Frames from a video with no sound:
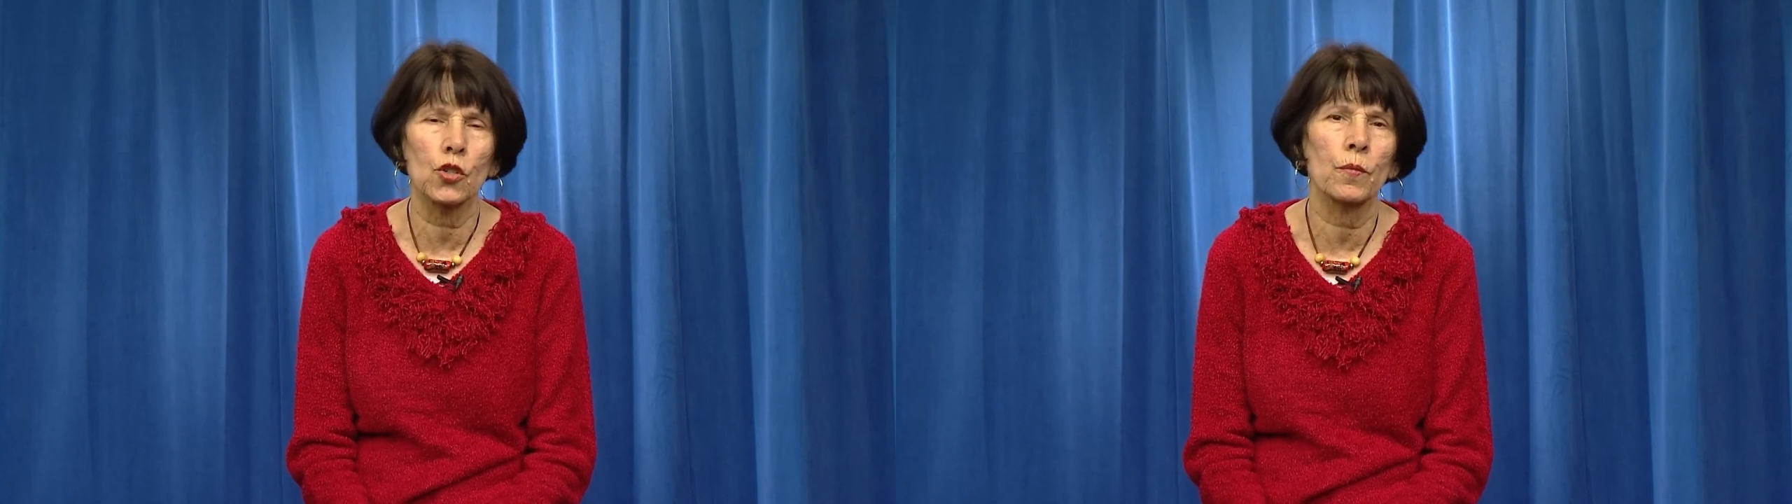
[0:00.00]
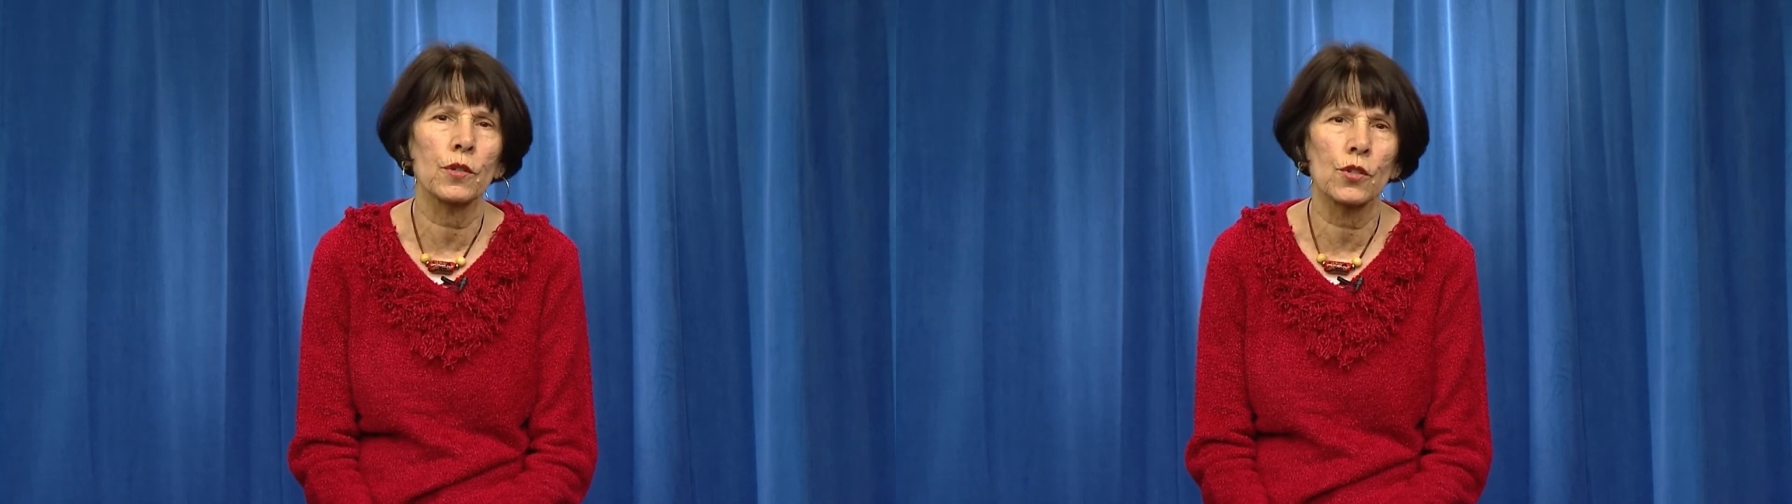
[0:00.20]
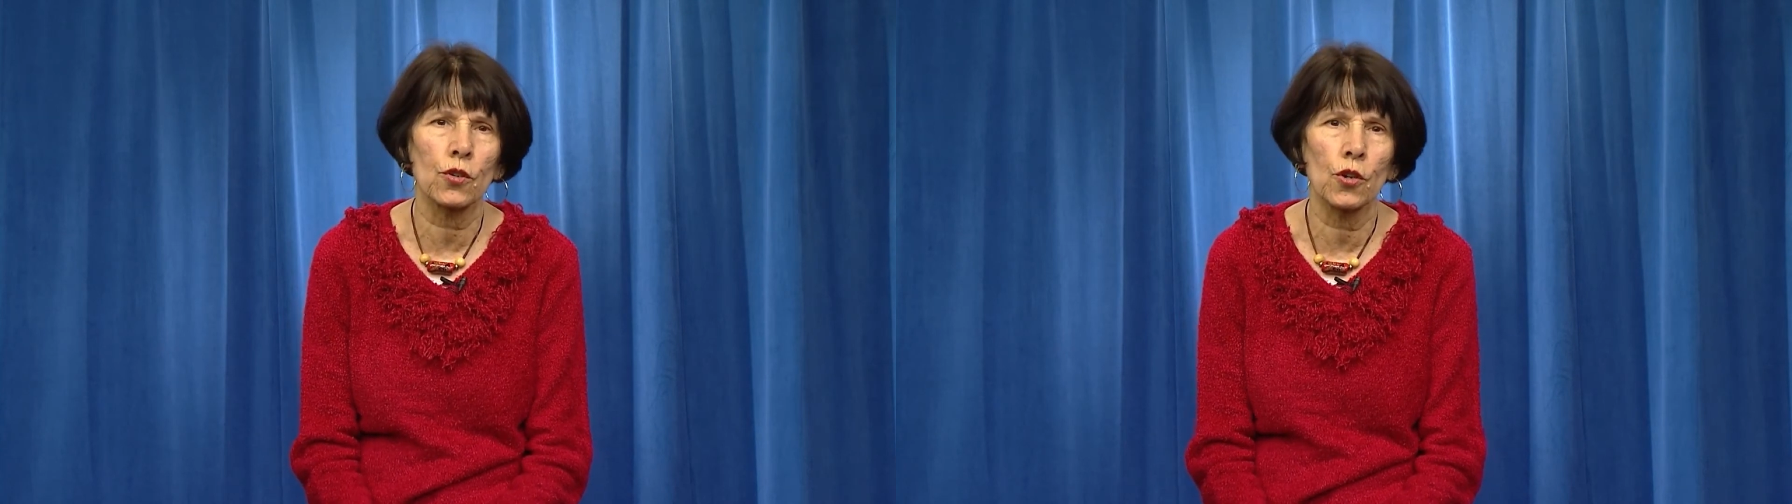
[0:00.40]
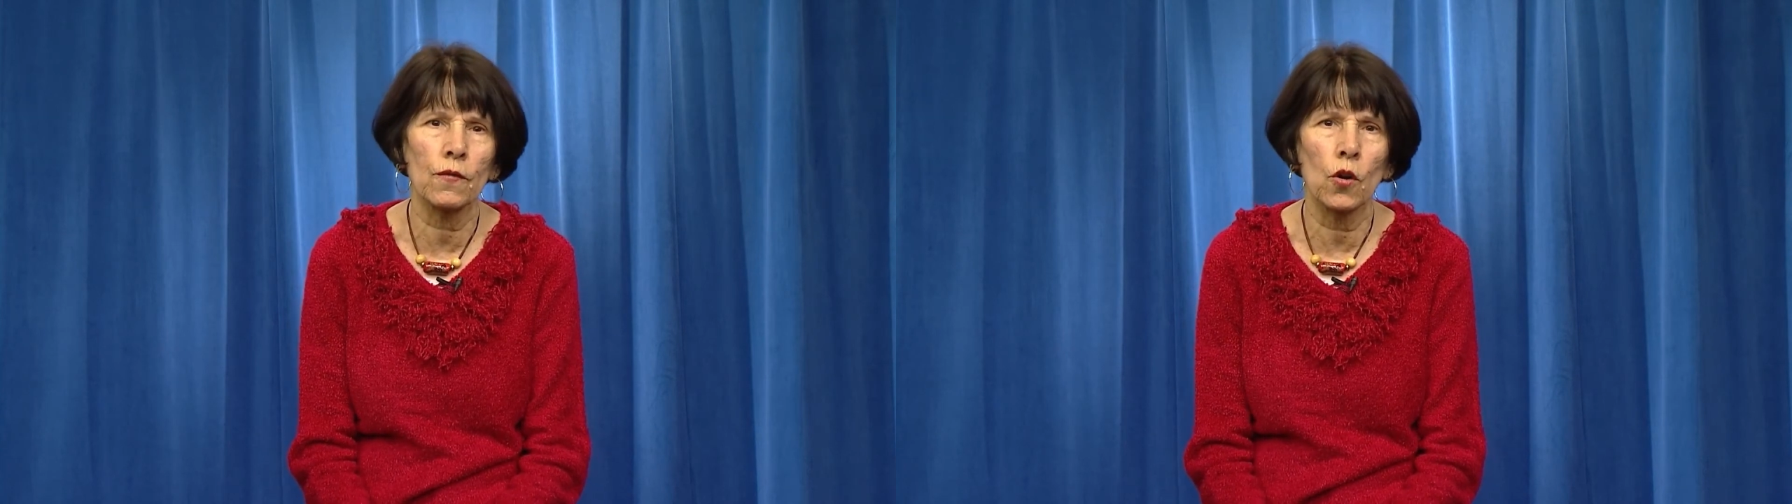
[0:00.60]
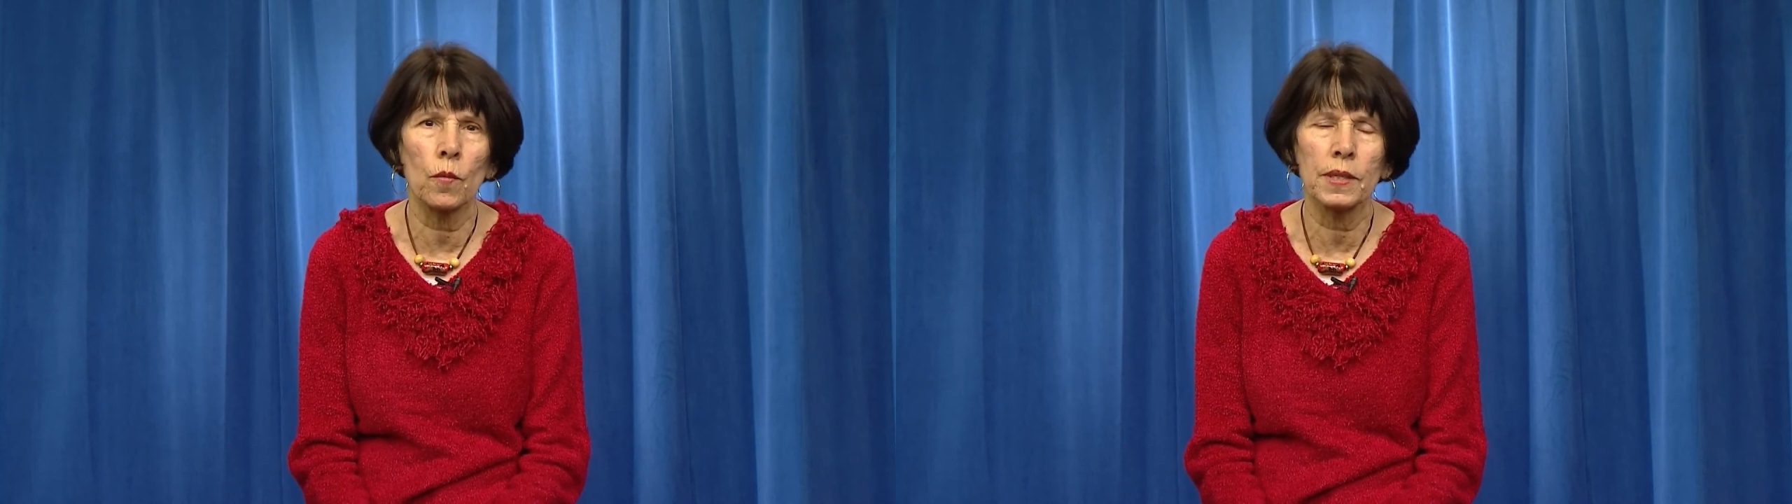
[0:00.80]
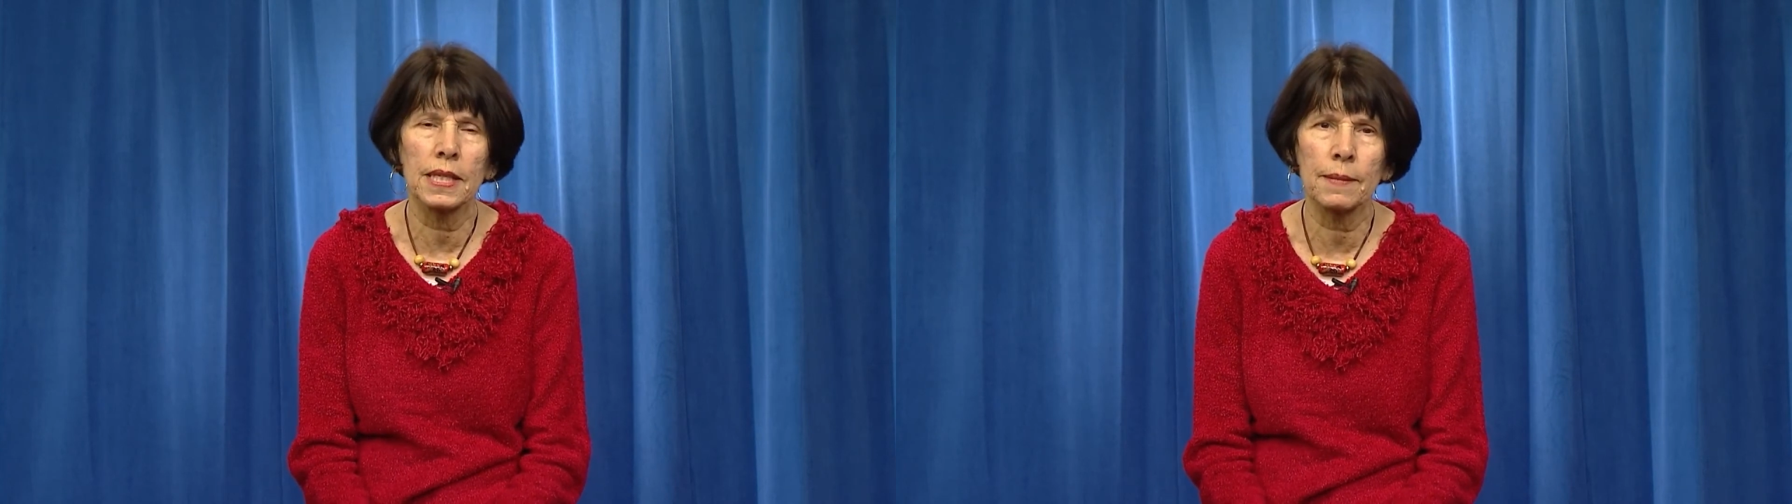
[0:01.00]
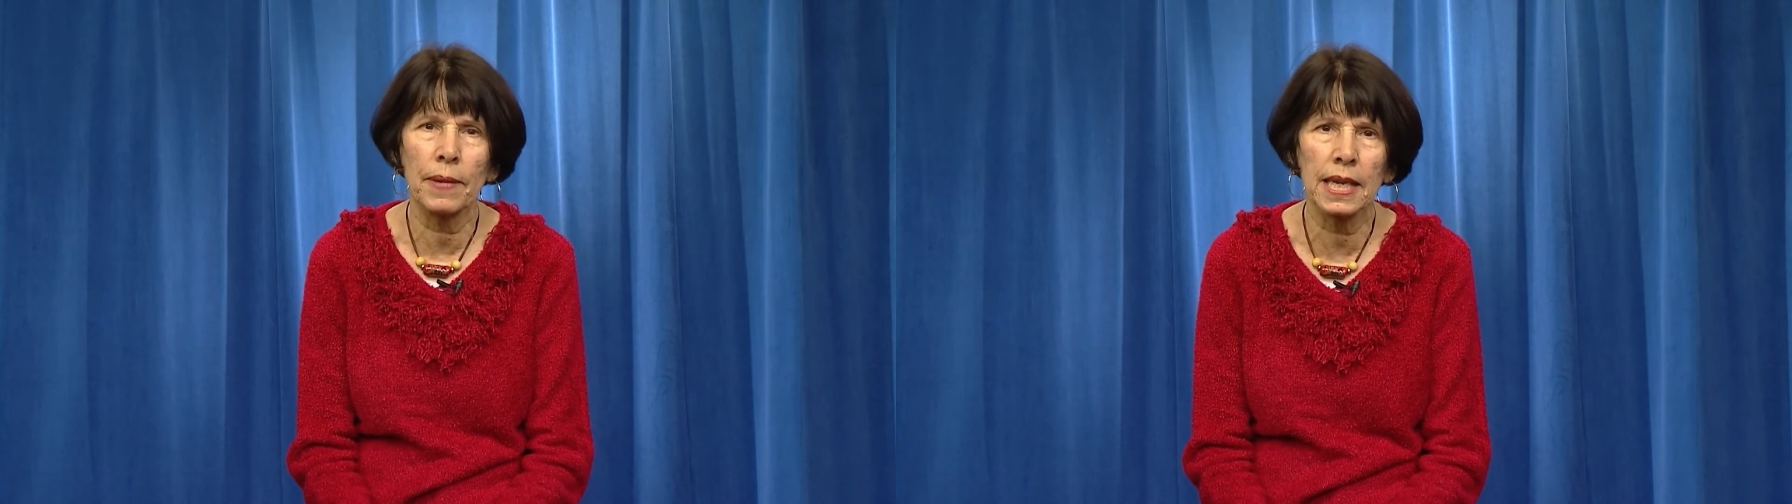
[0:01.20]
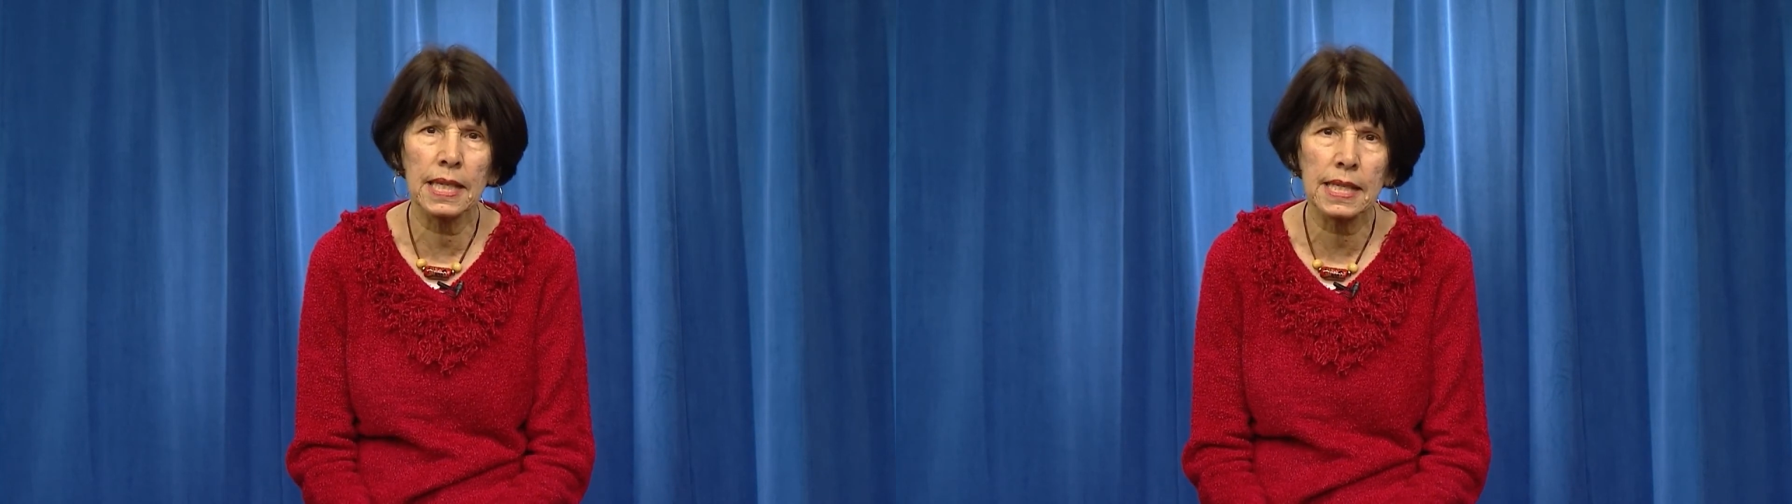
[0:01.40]
to preserve open
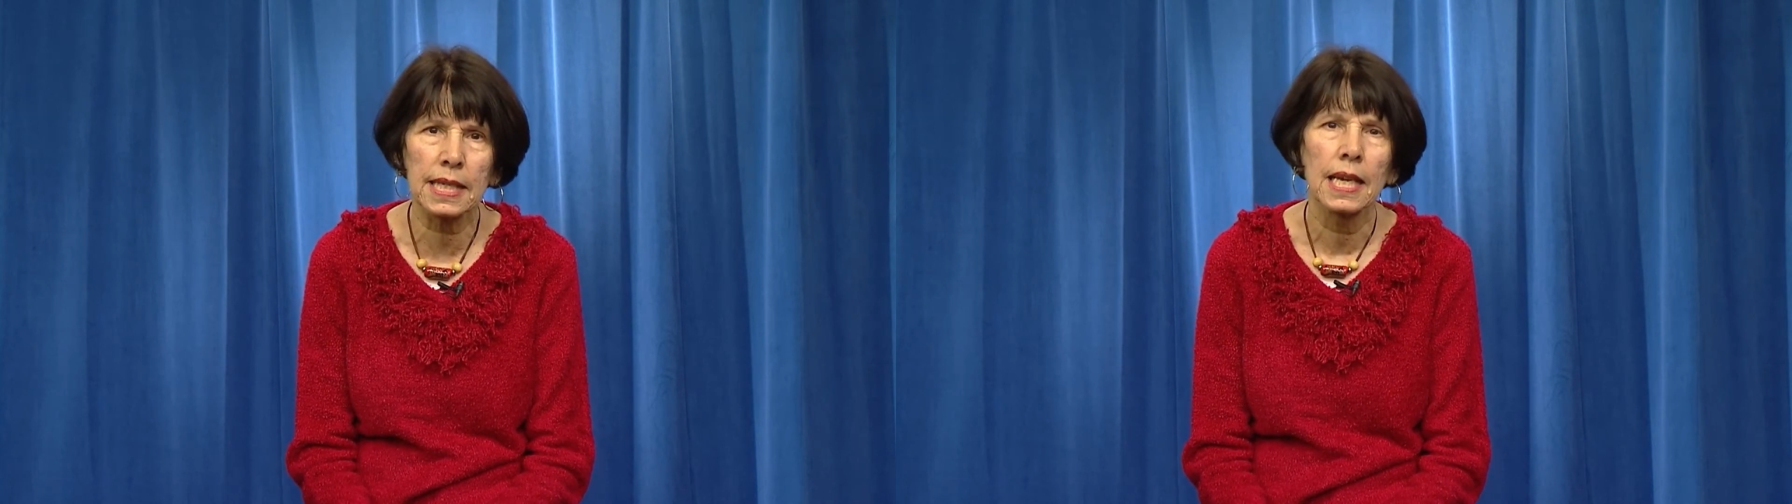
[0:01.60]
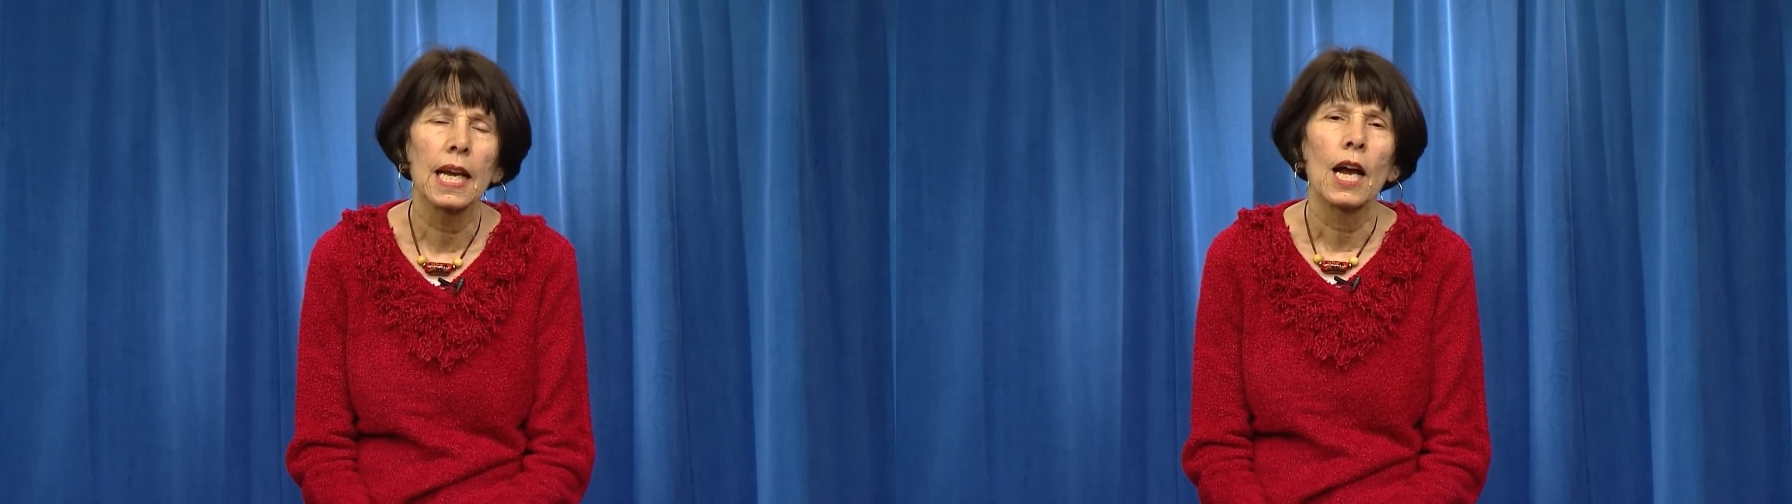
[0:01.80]
space,